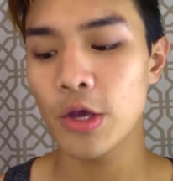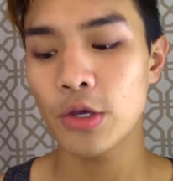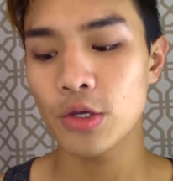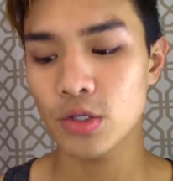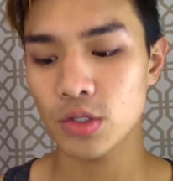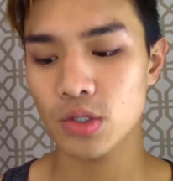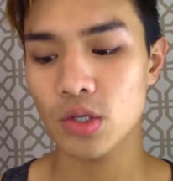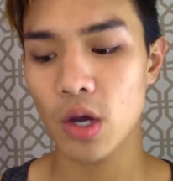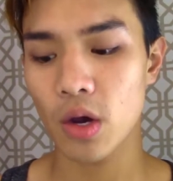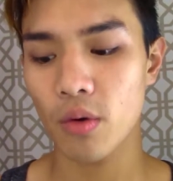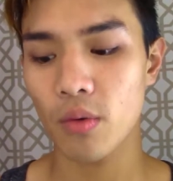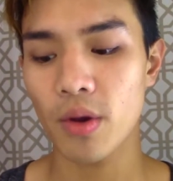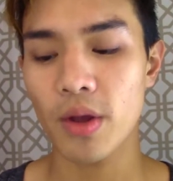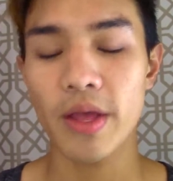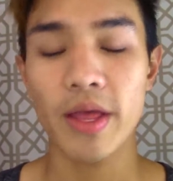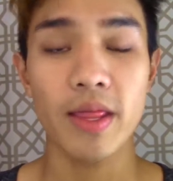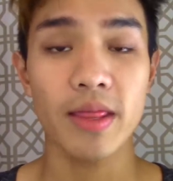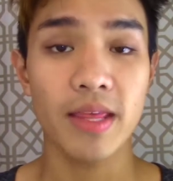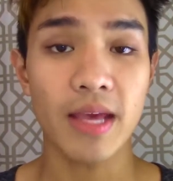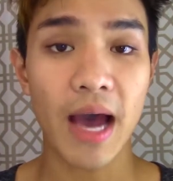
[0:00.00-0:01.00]
So
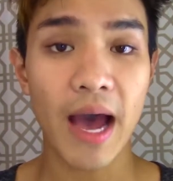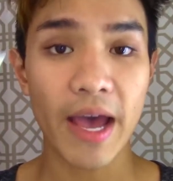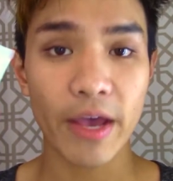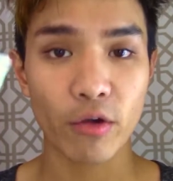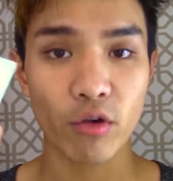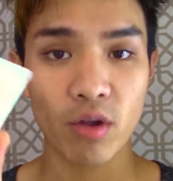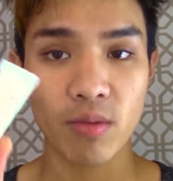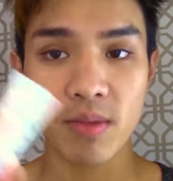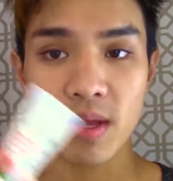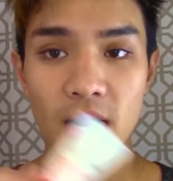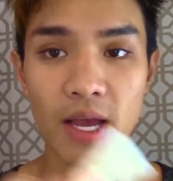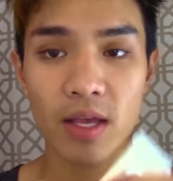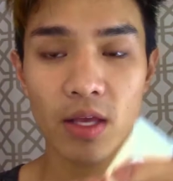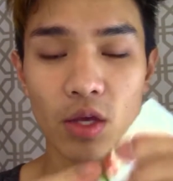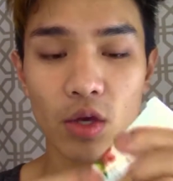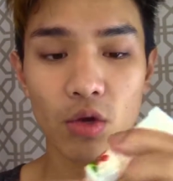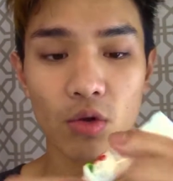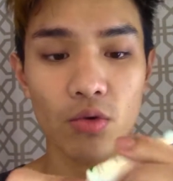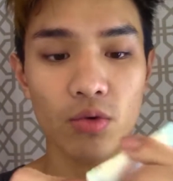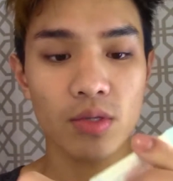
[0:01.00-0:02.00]
the eye cream that I
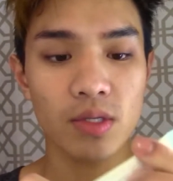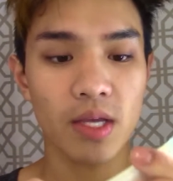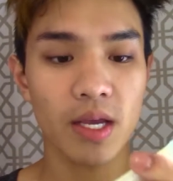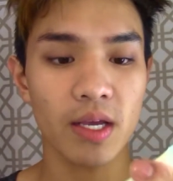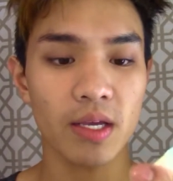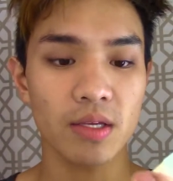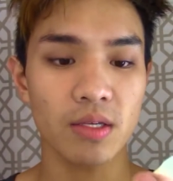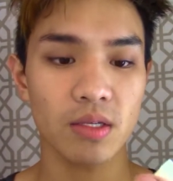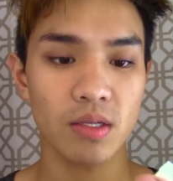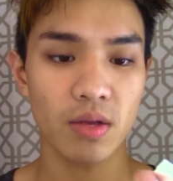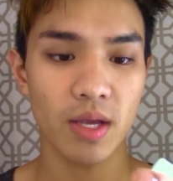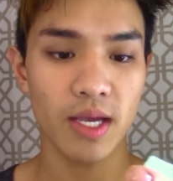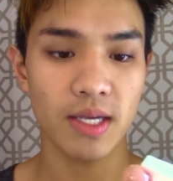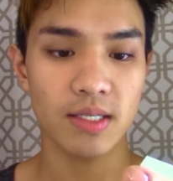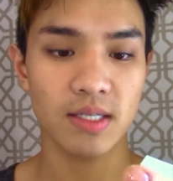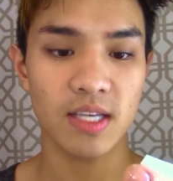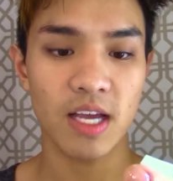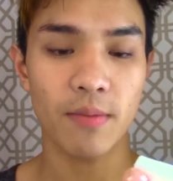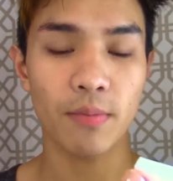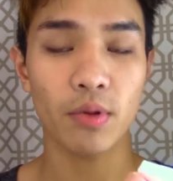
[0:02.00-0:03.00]
use is a
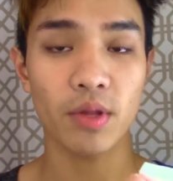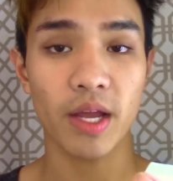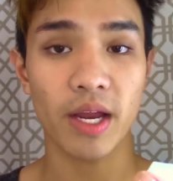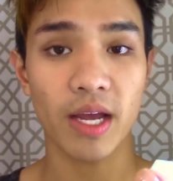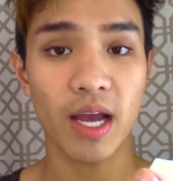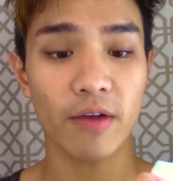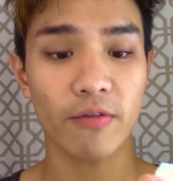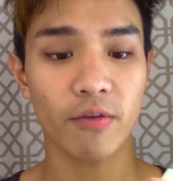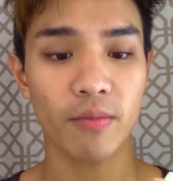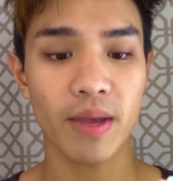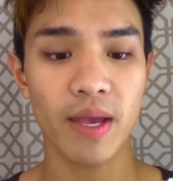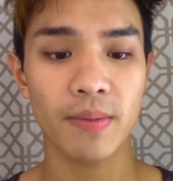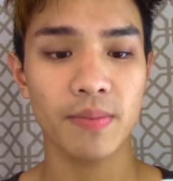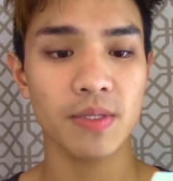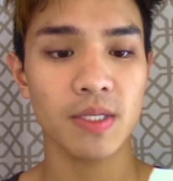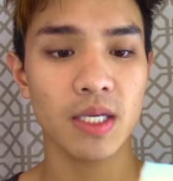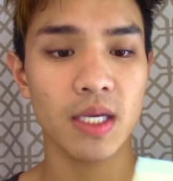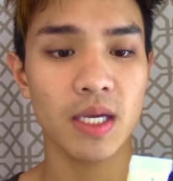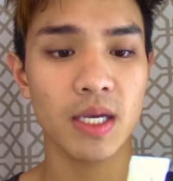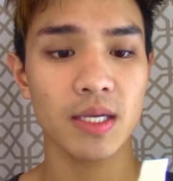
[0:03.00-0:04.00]
sample that I got from
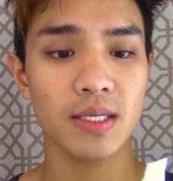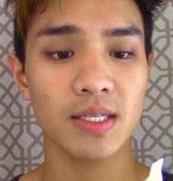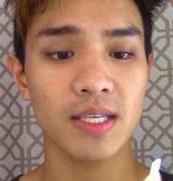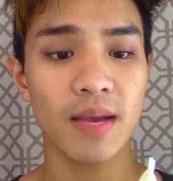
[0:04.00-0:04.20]
Ipsy.